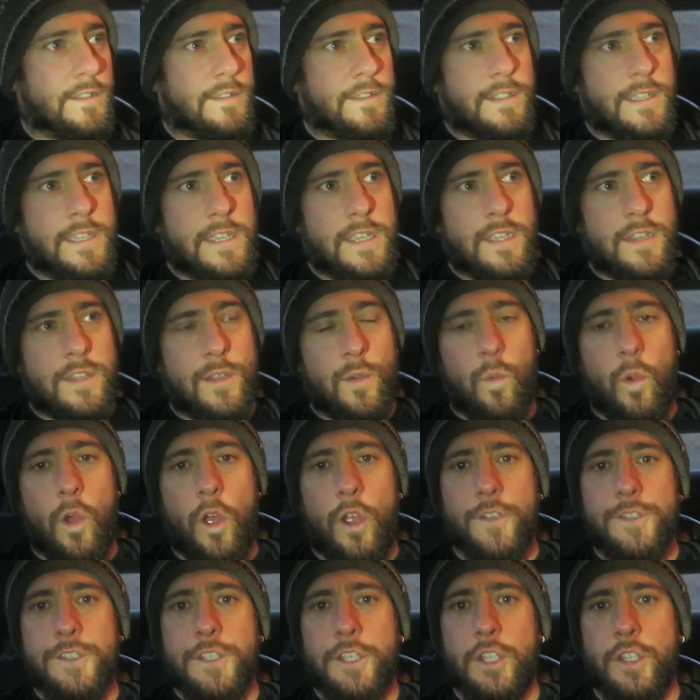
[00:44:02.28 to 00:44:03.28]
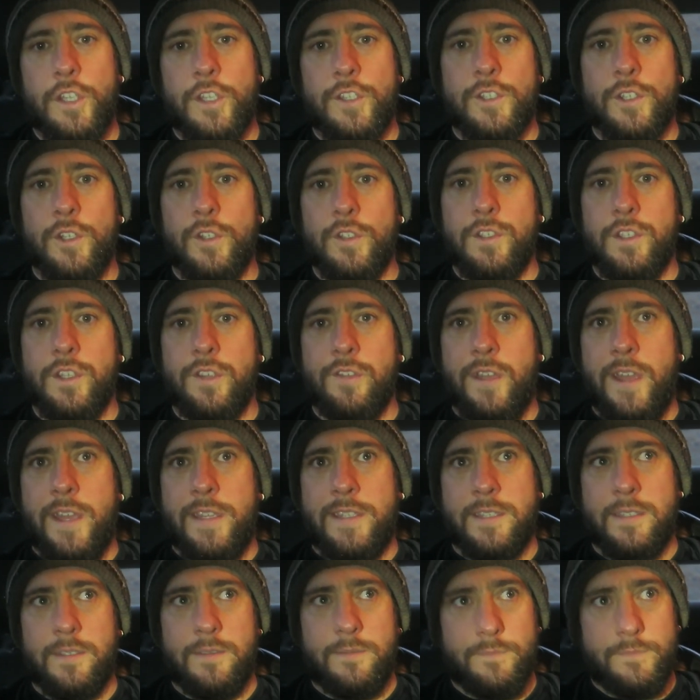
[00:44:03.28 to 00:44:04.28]
the the walls are gonna touch your
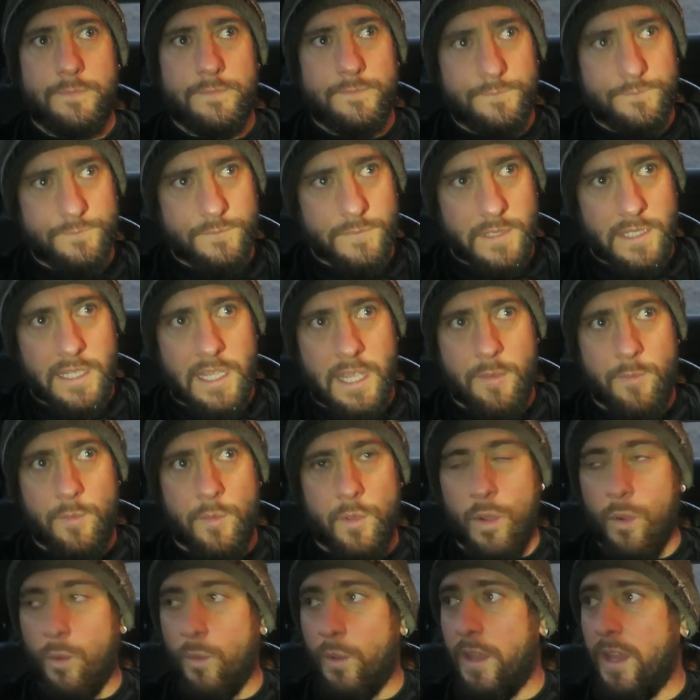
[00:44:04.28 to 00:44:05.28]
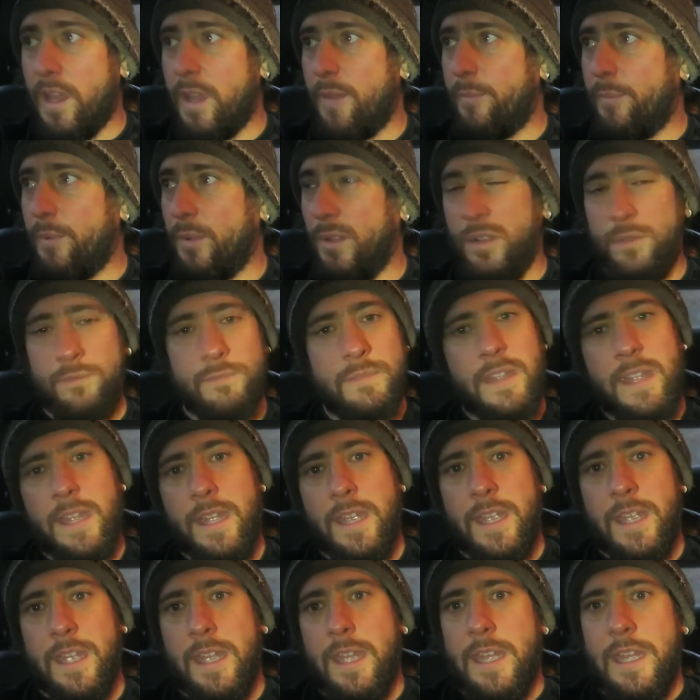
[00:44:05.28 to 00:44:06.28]
head and keep you awake but
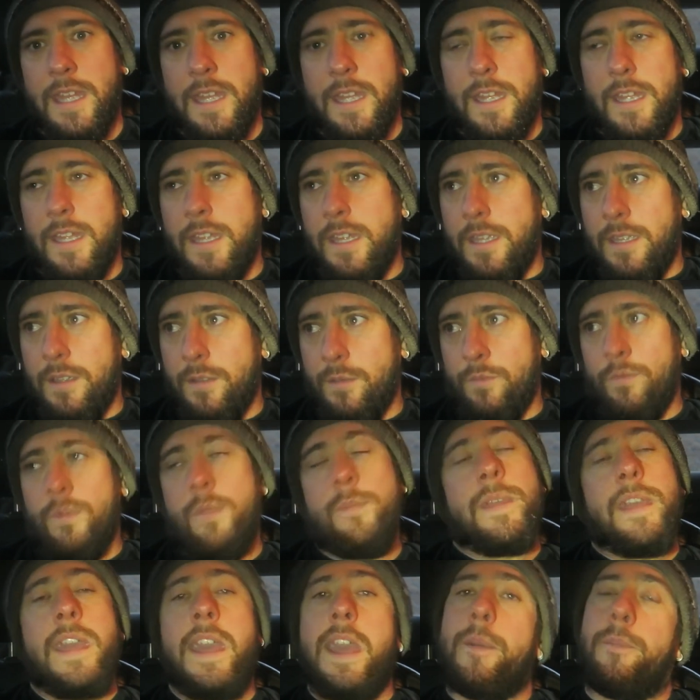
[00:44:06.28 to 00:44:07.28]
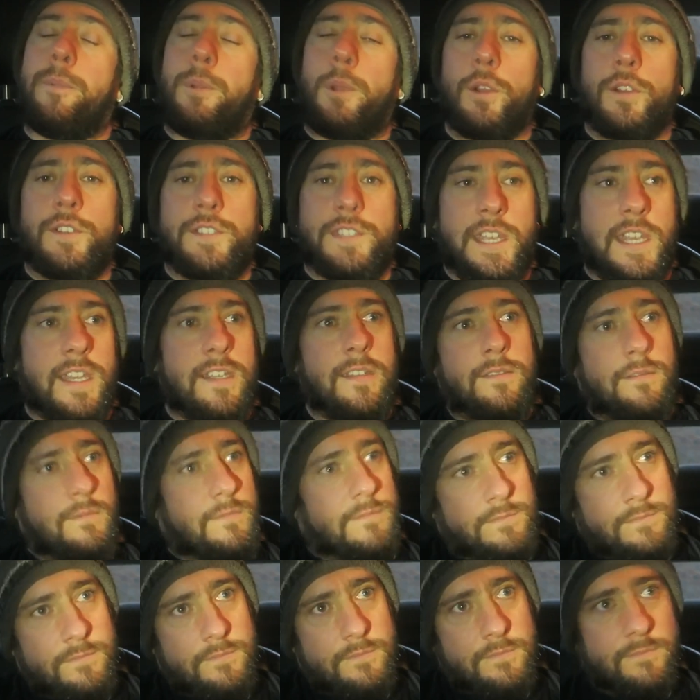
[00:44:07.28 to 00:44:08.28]
with my earplugs in
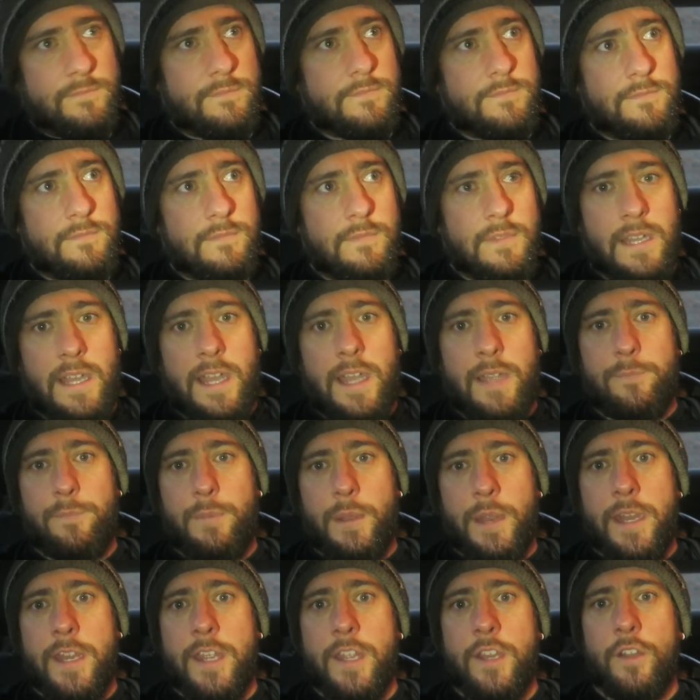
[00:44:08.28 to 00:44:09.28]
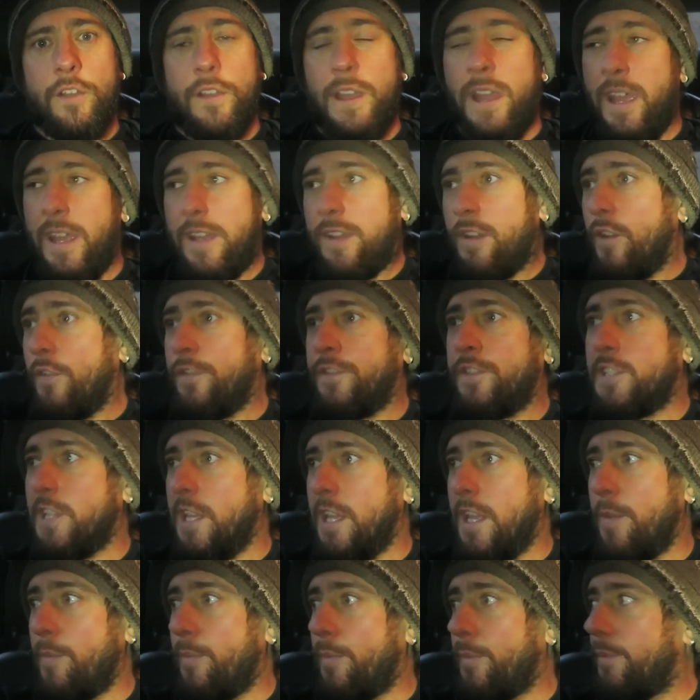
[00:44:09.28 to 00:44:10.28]
I had plenty enough I had enough
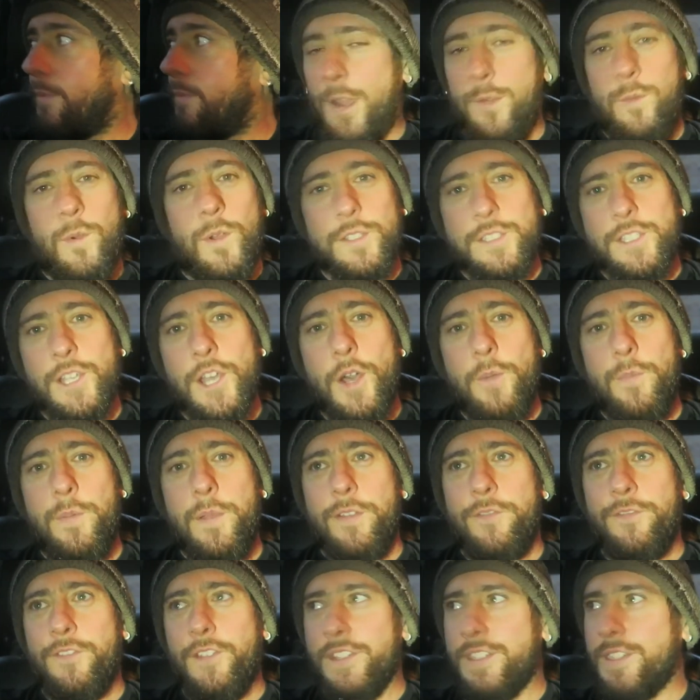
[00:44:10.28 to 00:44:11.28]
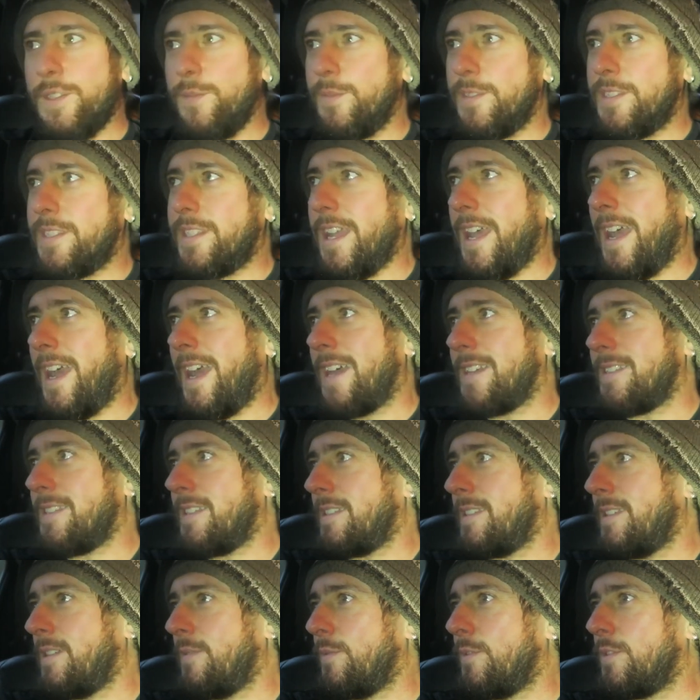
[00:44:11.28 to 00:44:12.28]
sleep I was hoping for some stars
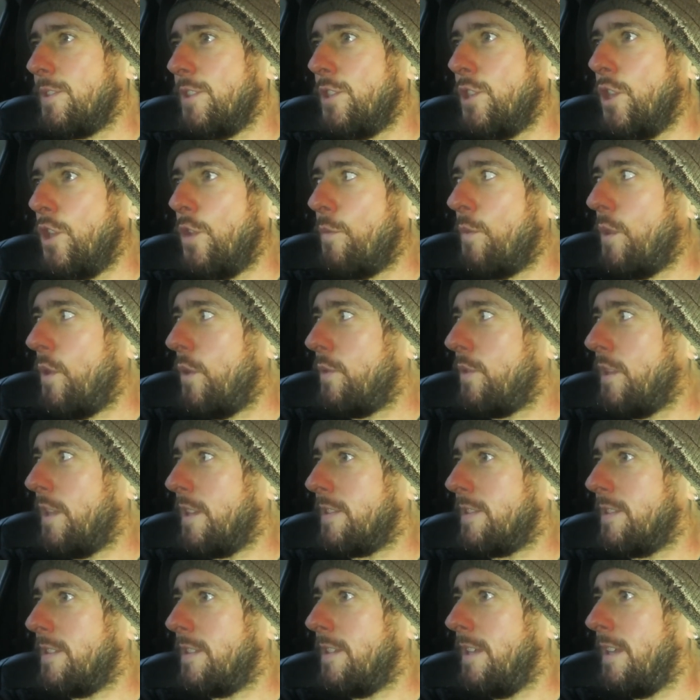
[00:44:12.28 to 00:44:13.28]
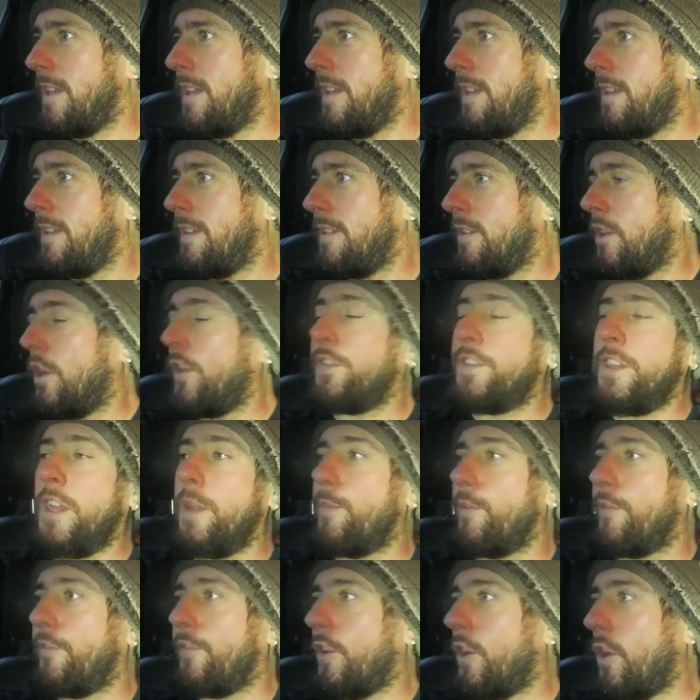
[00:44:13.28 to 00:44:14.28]
as it was a new moon yesterday not day
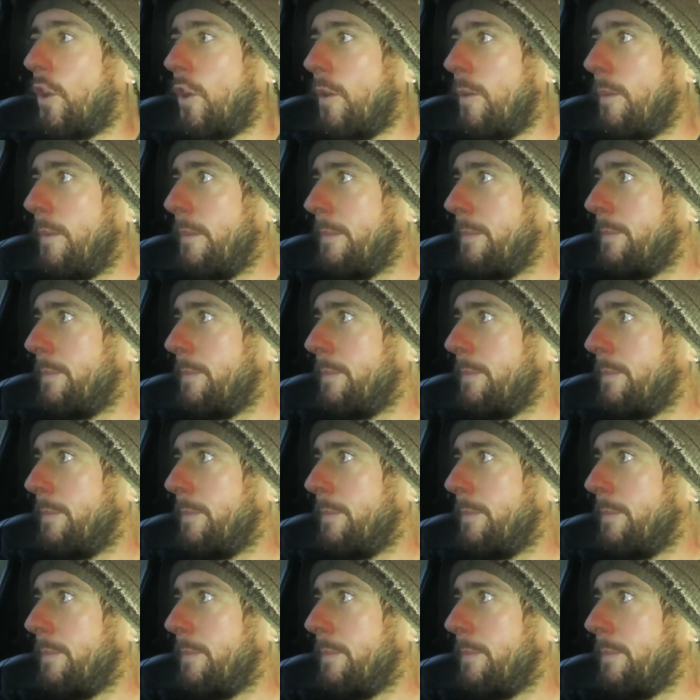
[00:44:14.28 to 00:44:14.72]
before